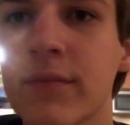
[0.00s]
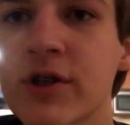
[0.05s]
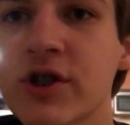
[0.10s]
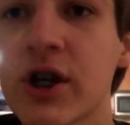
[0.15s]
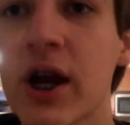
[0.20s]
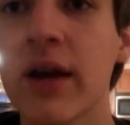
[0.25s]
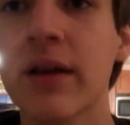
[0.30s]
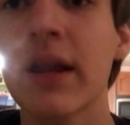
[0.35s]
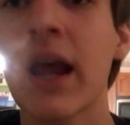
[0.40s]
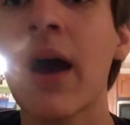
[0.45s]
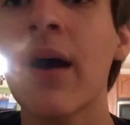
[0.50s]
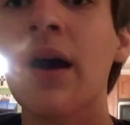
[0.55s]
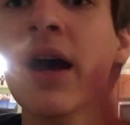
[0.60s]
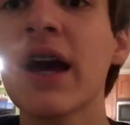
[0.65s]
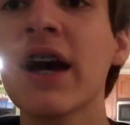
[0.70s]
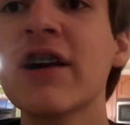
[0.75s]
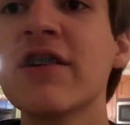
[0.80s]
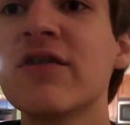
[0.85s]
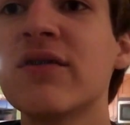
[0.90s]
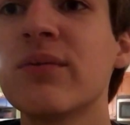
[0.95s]
Now
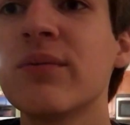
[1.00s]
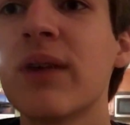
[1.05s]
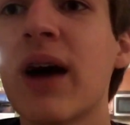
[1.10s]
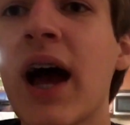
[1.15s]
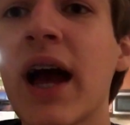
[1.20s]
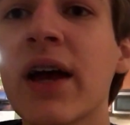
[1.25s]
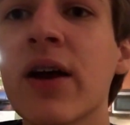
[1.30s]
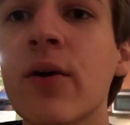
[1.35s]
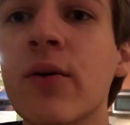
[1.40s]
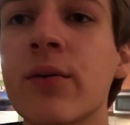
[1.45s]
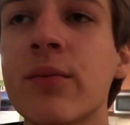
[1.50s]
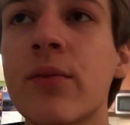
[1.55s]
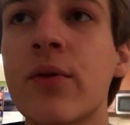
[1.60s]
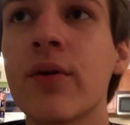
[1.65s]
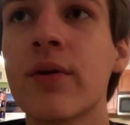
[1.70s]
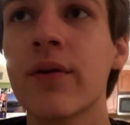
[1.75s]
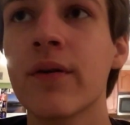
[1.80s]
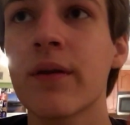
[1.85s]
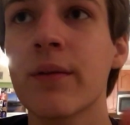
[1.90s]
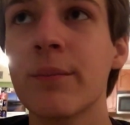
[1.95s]
I go to
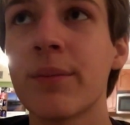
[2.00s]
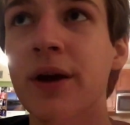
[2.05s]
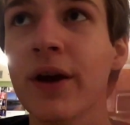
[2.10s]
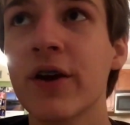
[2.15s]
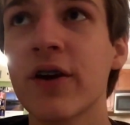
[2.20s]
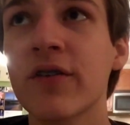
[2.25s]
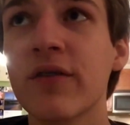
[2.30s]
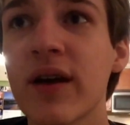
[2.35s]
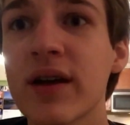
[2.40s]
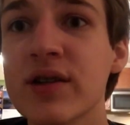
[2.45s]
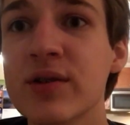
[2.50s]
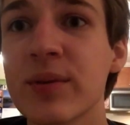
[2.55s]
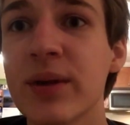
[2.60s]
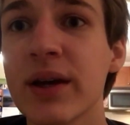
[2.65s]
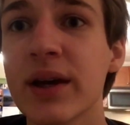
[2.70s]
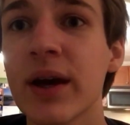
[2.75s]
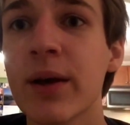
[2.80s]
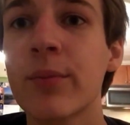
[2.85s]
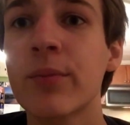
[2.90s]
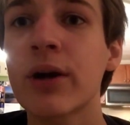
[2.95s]
more of the bigger events when
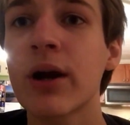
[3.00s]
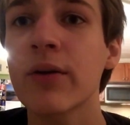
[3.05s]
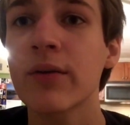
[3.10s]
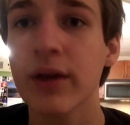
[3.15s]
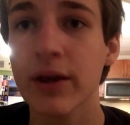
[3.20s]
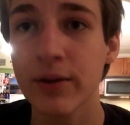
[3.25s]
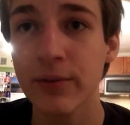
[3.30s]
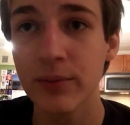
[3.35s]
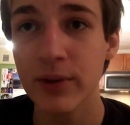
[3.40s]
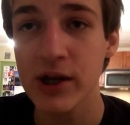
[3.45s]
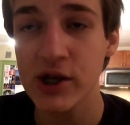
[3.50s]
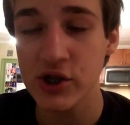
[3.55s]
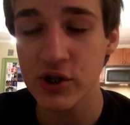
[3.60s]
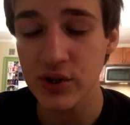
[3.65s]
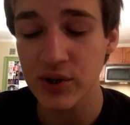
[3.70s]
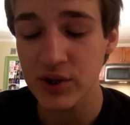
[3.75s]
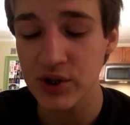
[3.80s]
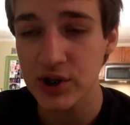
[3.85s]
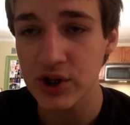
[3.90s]
they come around, like regionals.